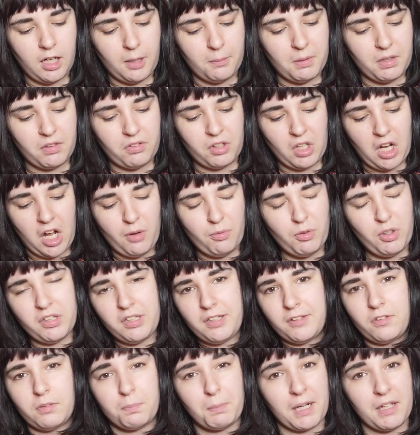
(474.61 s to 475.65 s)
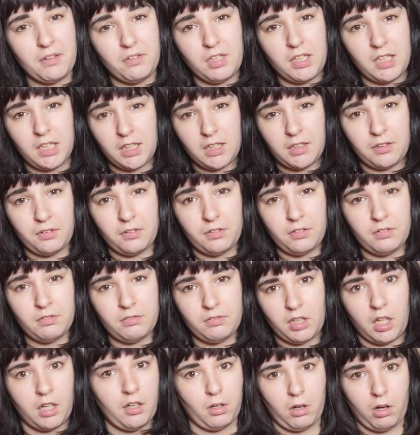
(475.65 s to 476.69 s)
it's not really a spicy candle,
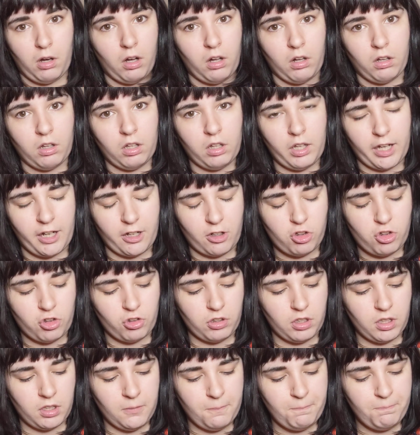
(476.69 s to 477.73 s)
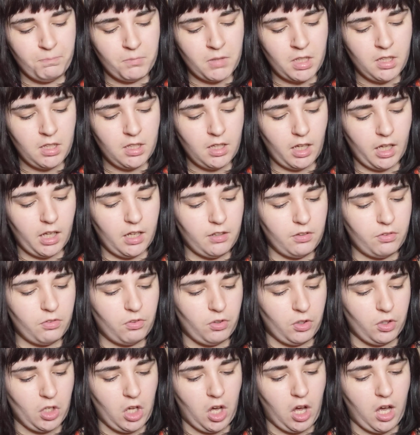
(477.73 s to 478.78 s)
not at all actually, and it's
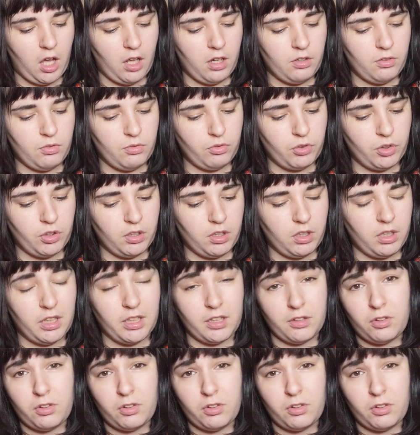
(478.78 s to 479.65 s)
not really a